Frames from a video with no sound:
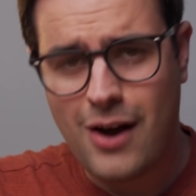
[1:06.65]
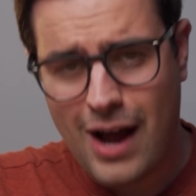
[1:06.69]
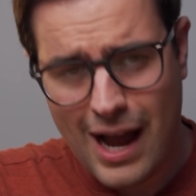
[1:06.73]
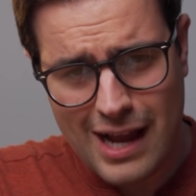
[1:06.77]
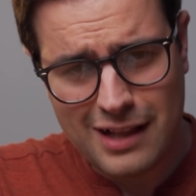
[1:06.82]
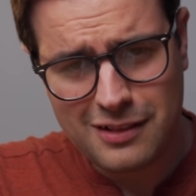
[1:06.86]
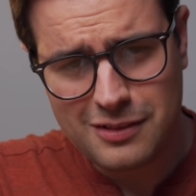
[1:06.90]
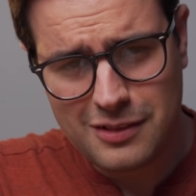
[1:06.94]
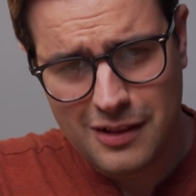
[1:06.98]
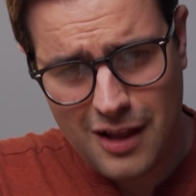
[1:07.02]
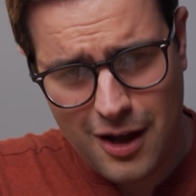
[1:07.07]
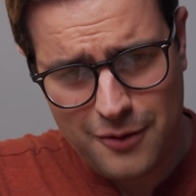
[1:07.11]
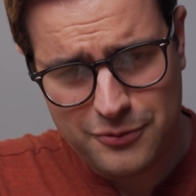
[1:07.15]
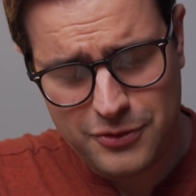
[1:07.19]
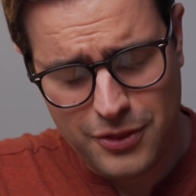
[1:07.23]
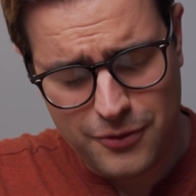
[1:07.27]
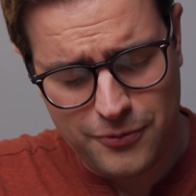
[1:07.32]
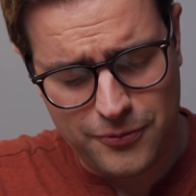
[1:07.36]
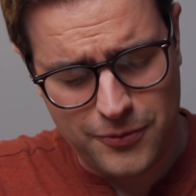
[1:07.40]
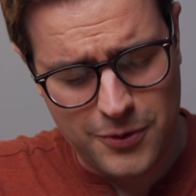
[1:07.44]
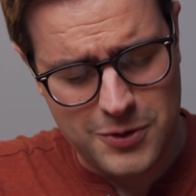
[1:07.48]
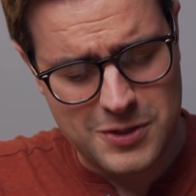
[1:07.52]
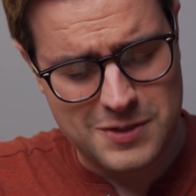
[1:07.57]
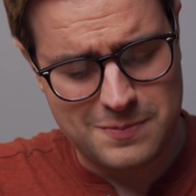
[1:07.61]
I love the
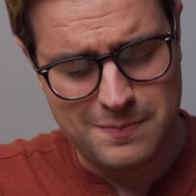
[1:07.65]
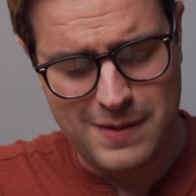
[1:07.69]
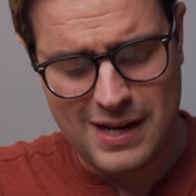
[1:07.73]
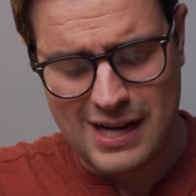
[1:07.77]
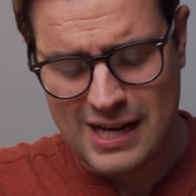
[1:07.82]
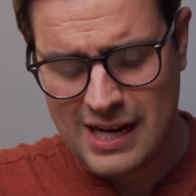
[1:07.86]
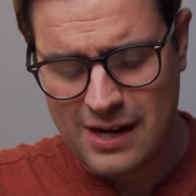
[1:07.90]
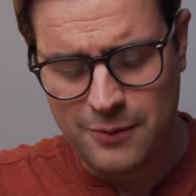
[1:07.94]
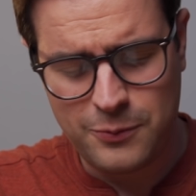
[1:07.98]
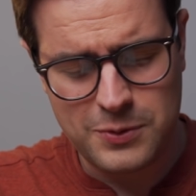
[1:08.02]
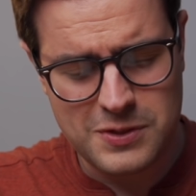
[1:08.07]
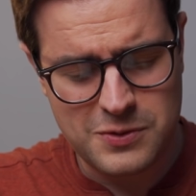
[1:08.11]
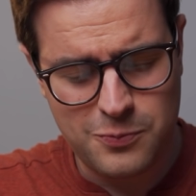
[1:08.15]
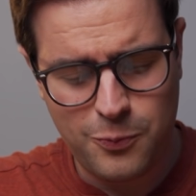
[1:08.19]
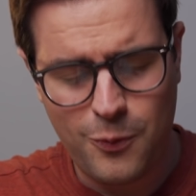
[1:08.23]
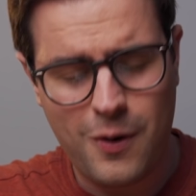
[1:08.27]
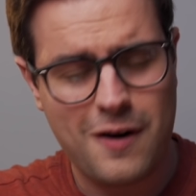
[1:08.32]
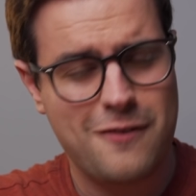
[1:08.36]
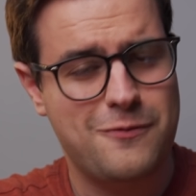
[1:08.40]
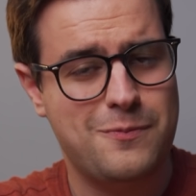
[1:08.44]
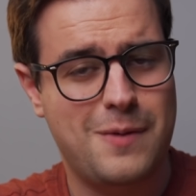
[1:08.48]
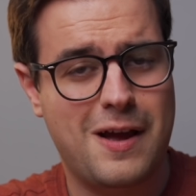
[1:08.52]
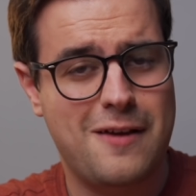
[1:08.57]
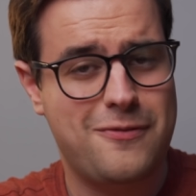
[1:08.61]
first mini. It was
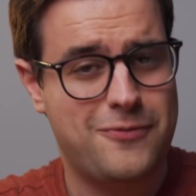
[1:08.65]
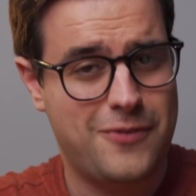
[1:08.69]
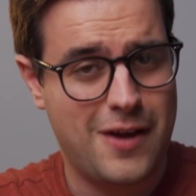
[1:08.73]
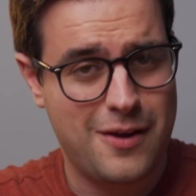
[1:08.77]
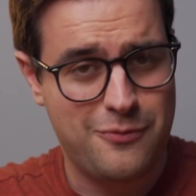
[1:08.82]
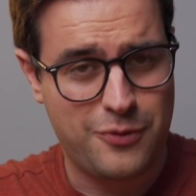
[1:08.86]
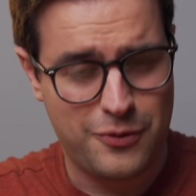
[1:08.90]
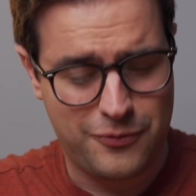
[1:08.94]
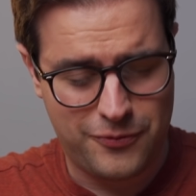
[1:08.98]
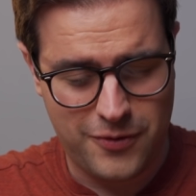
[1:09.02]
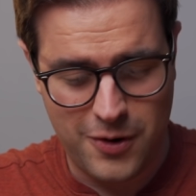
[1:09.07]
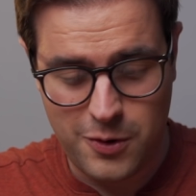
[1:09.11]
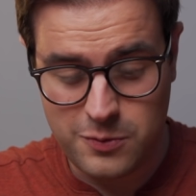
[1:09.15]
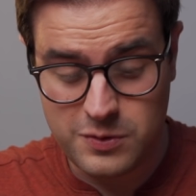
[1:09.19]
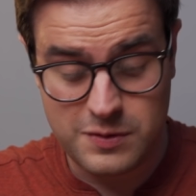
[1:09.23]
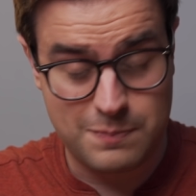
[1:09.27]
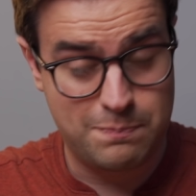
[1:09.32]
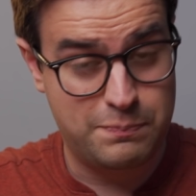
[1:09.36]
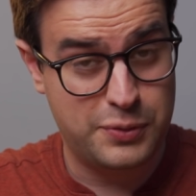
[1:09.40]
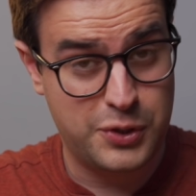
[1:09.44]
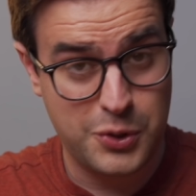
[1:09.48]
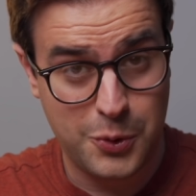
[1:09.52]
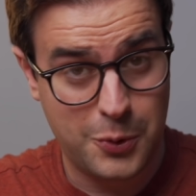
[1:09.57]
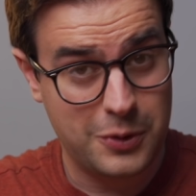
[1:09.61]
one of my favorite phones
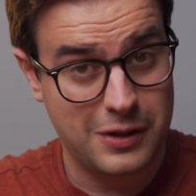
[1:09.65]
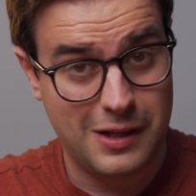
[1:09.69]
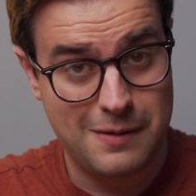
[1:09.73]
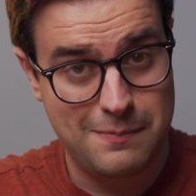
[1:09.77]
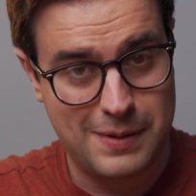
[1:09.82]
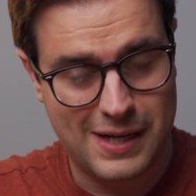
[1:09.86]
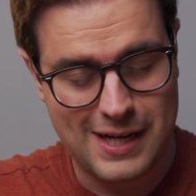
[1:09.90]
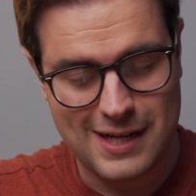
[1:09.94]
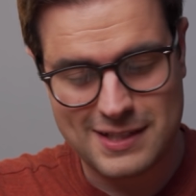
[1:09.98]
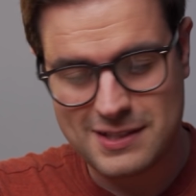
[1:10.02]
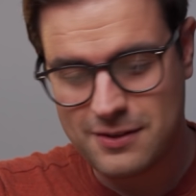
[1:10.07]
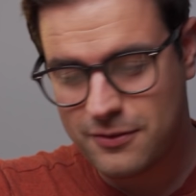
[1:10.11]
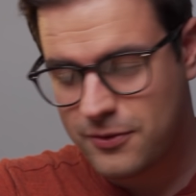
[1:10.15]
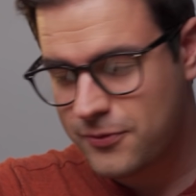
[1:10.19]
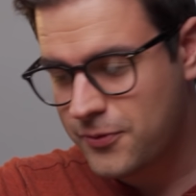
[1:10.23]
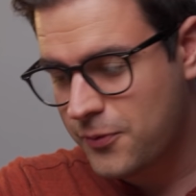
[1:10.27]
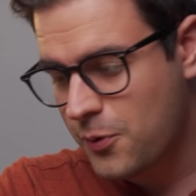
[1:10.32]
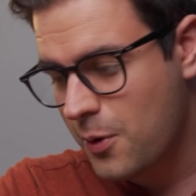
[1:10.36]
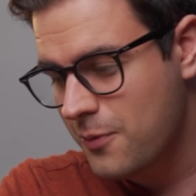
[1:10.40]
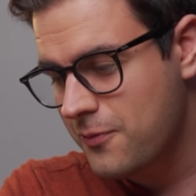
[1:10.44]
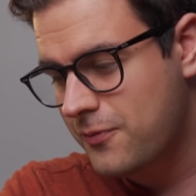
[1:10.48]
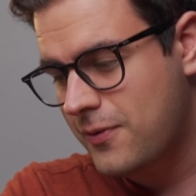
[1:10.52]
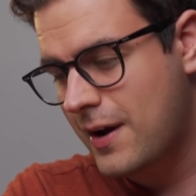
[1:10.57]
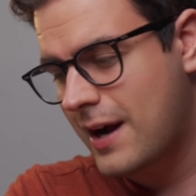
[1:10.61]
purely because of the
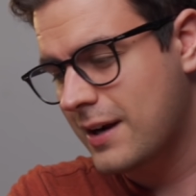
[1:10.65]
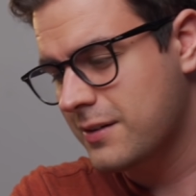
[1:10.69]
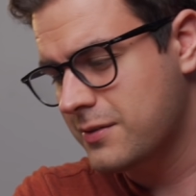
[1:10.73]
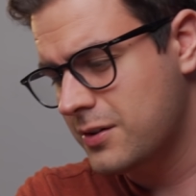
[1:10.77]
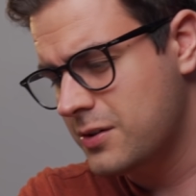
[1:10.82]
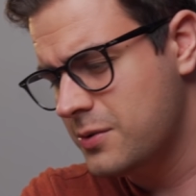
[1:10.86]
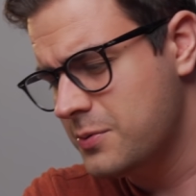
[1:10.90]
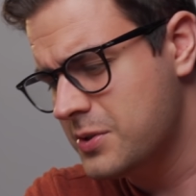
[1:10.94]
form factor.